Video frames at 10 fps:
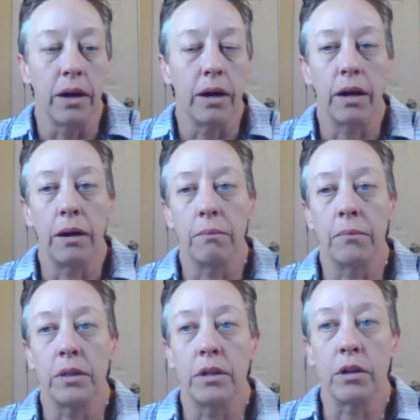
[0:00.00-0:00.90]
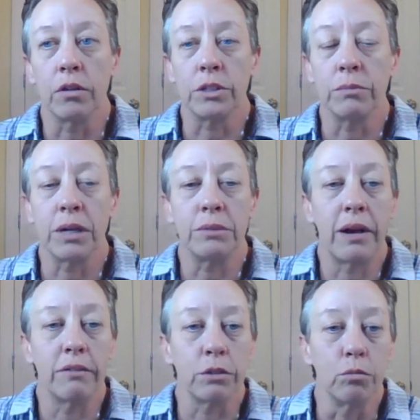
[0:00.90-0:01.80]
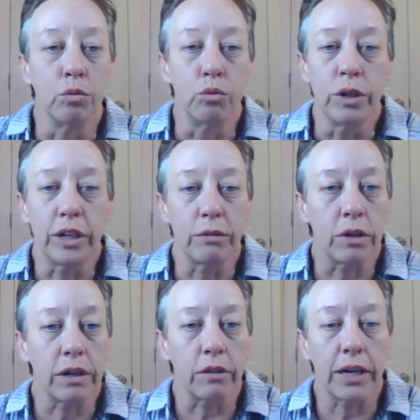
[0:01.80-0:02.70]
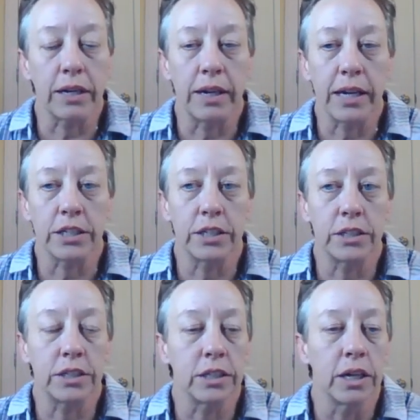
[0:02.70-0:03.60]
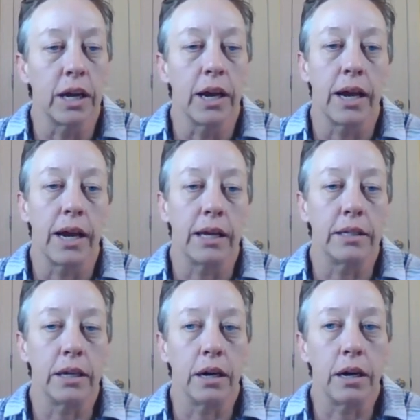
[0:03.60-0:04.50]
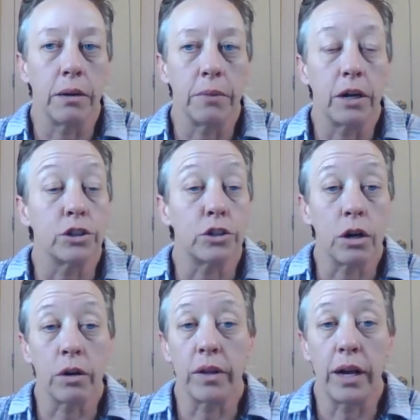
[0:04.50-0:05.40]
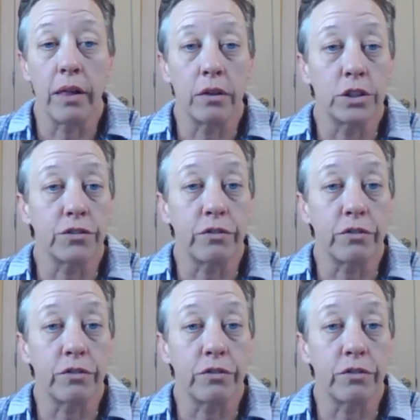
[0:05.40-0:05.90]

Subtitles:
Sometimes I have some really, really great connections and that are stronger than others